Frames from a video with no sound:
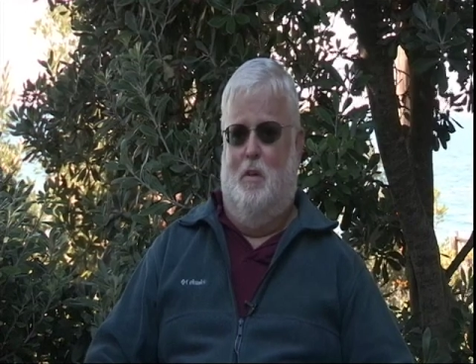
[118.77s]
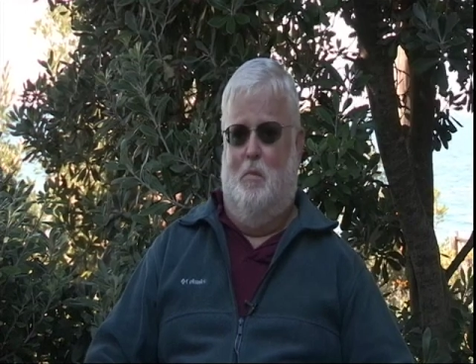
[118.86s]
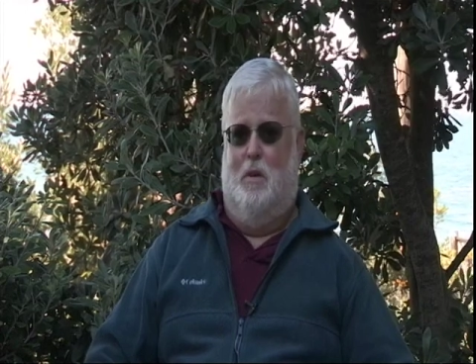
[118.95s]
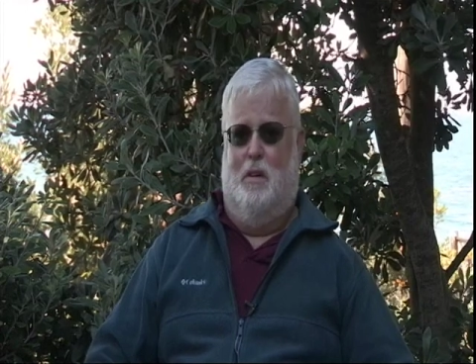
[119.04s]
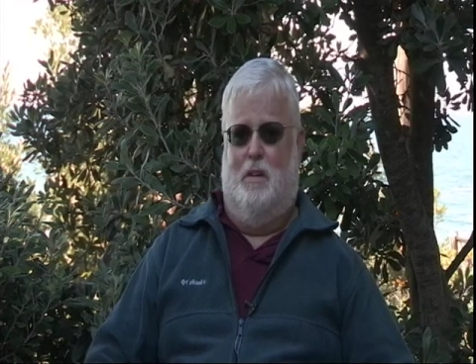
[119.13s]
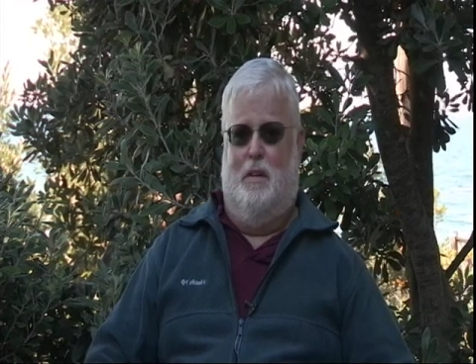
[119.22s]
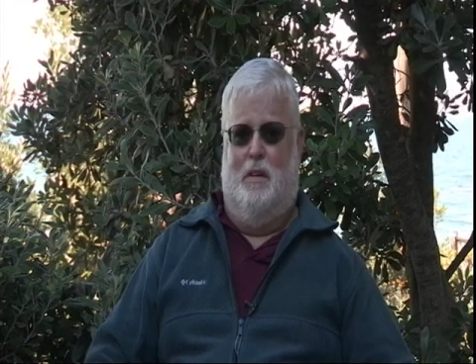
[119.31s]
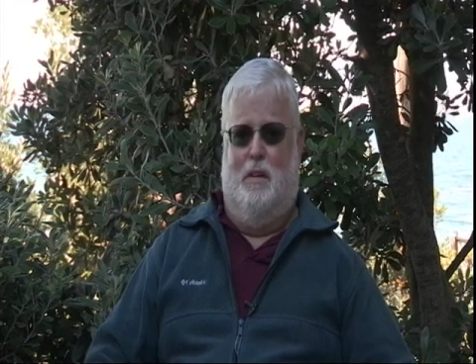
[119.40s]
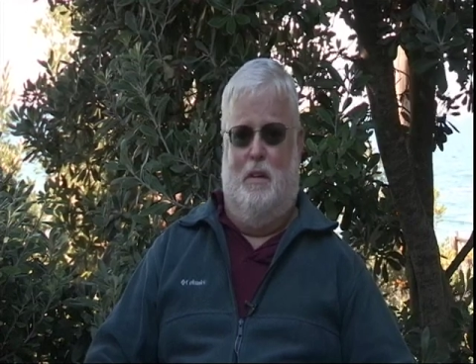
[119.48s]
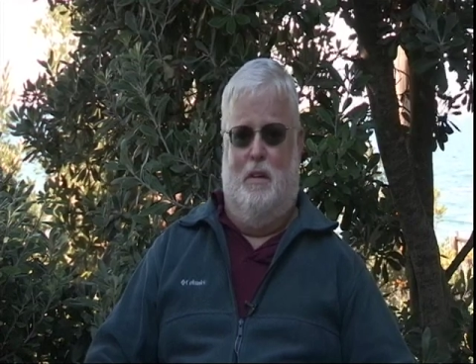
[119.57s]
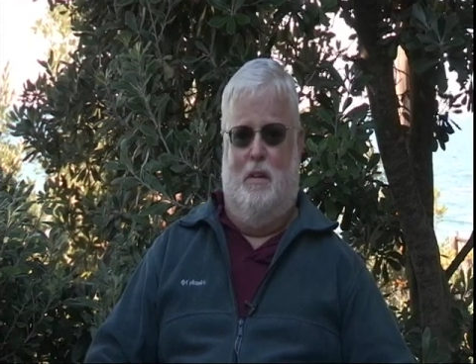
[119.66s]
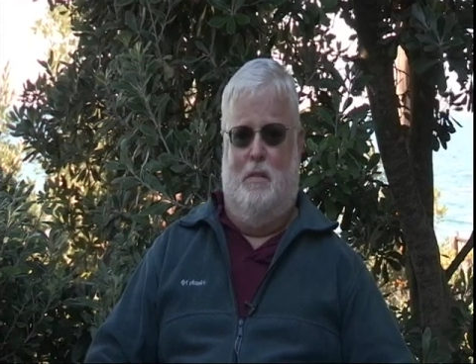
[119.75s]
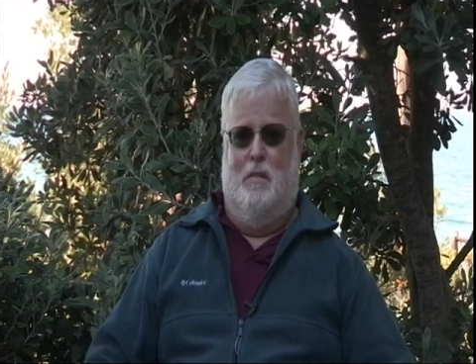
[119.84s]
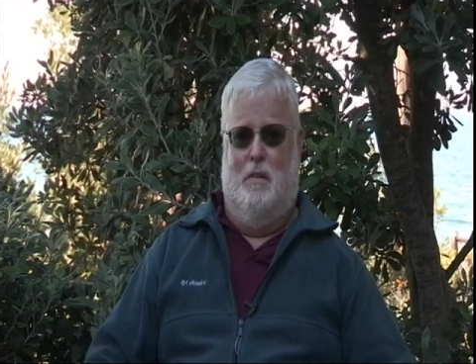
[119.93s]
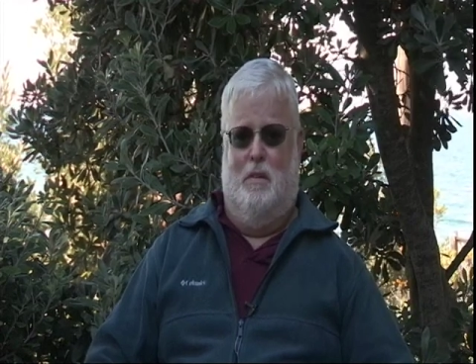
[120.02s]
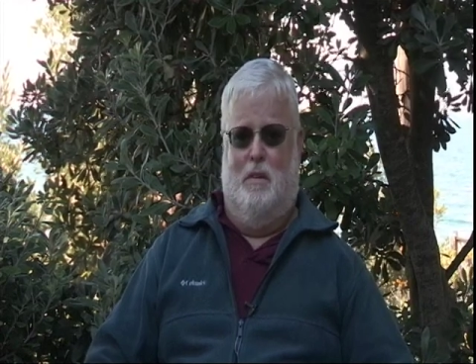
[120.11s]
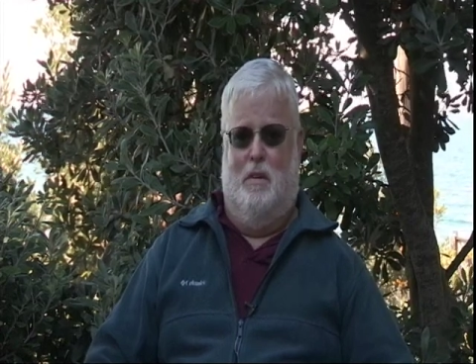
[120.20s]
plug the gig and
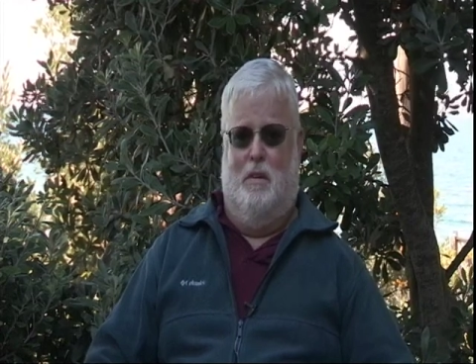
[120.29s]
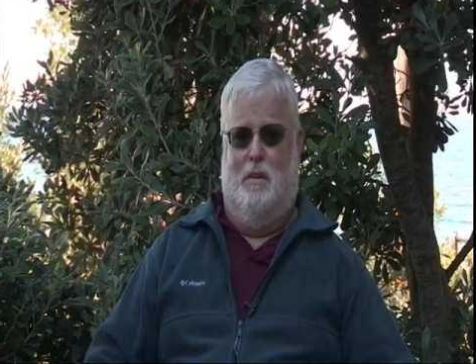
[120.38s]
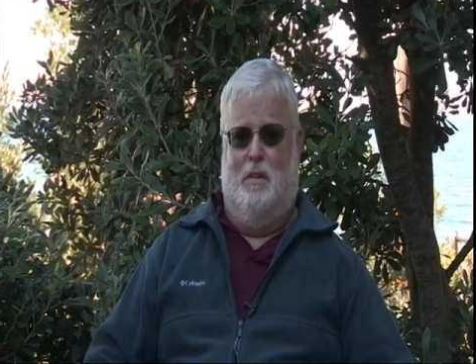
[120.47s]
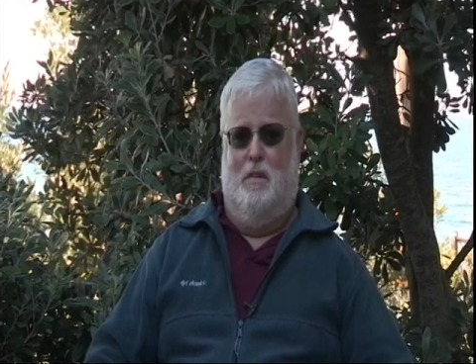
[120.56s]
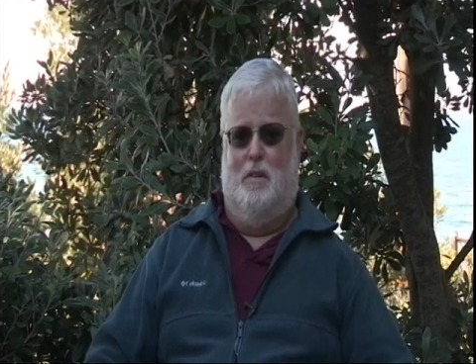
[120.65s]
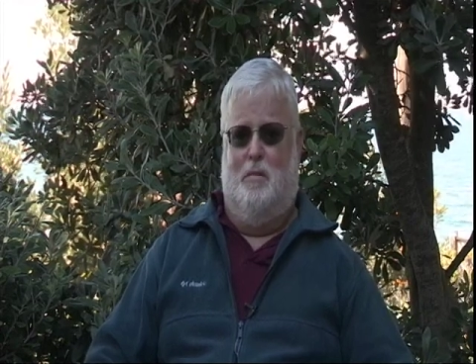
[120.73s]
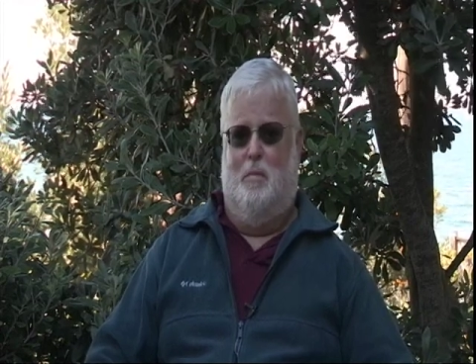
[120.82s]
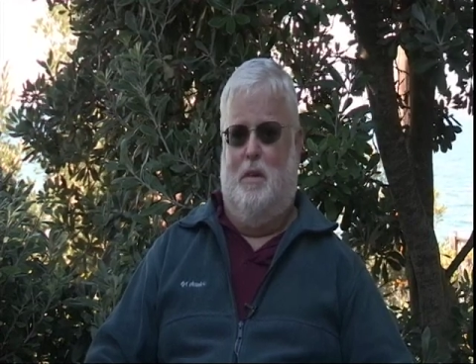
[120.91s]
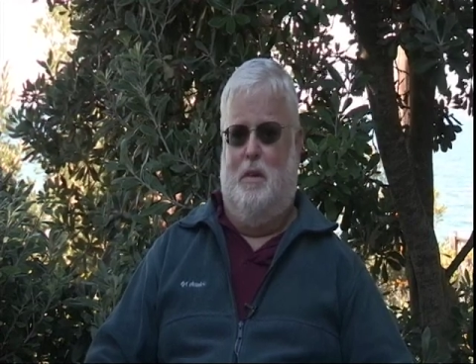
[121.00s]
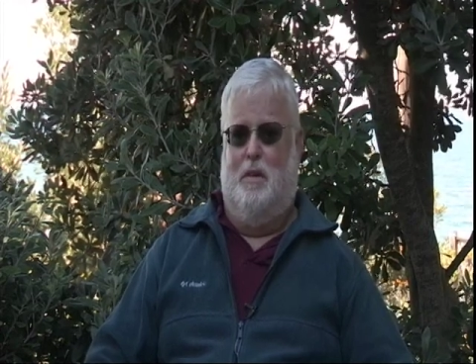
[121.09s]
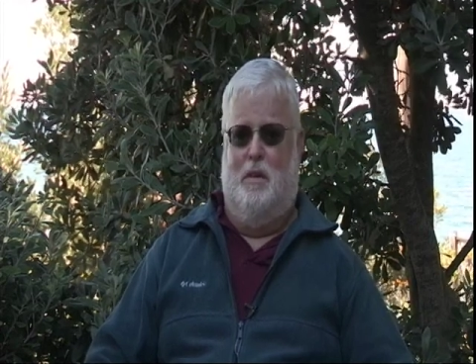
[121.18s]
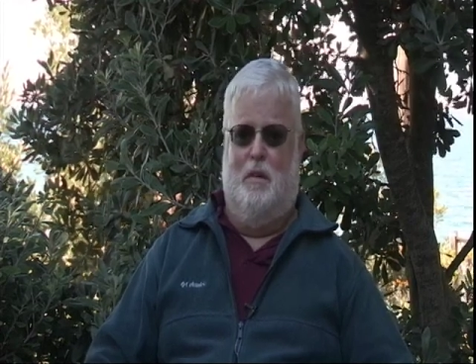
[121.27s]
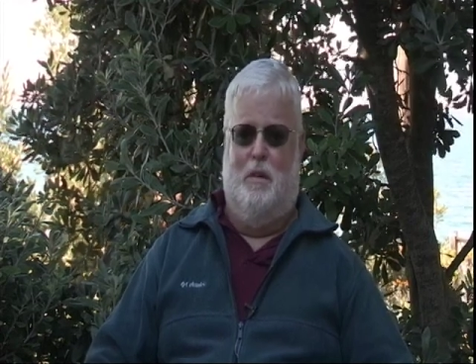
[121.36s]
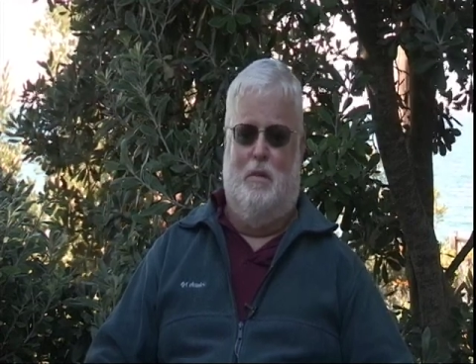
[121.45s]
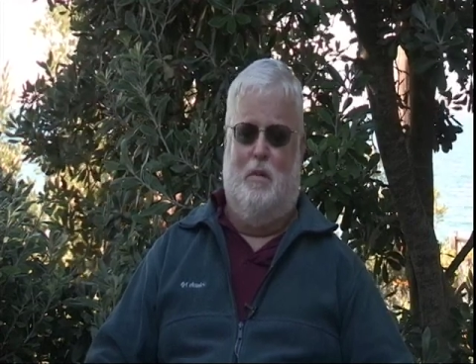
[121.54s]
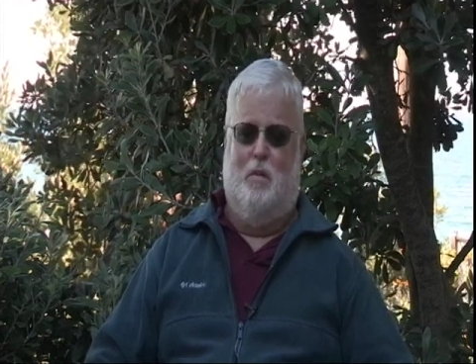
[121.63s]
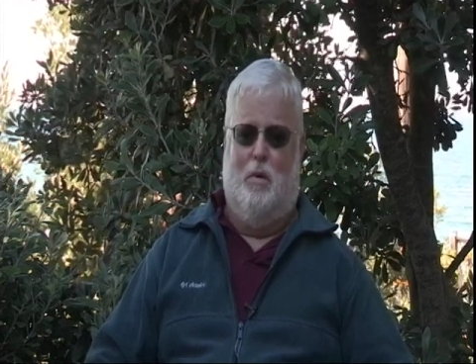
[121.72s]
spread the
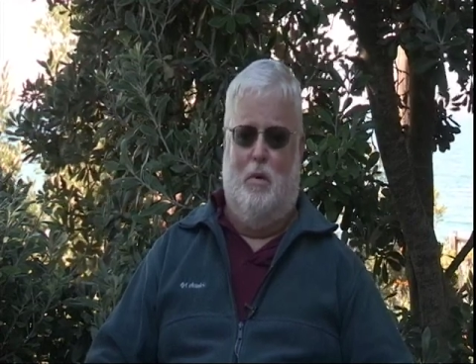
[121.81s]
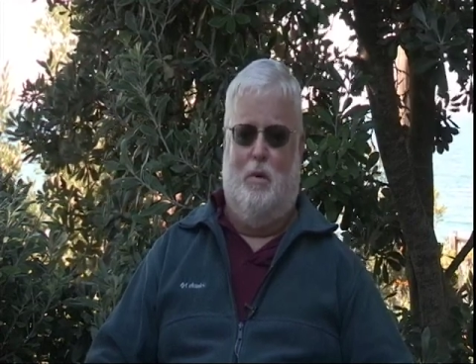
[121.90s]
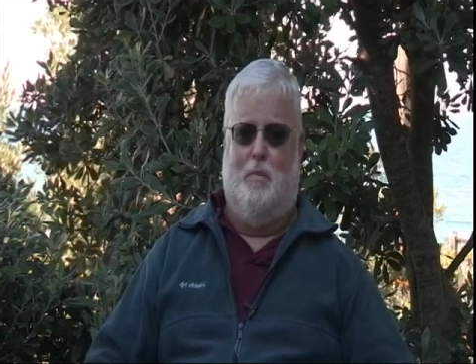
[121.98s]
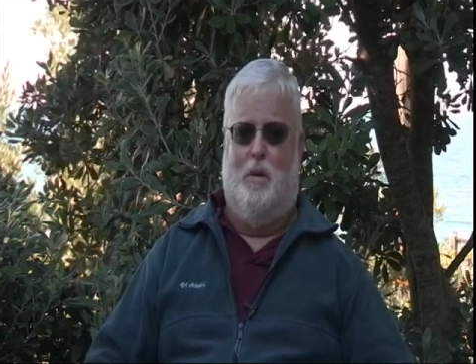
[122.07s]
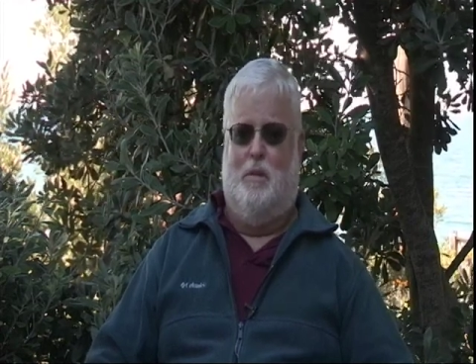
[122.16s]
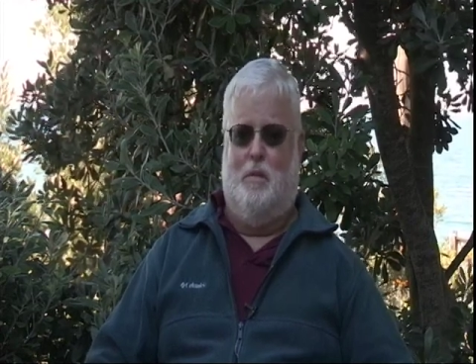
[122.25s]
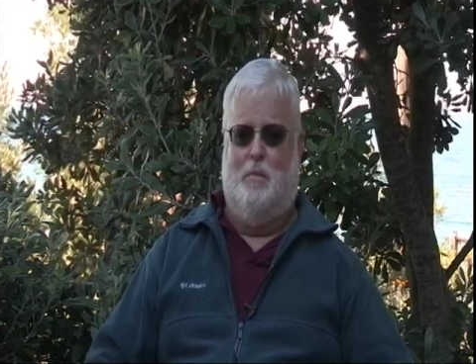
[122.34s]
word about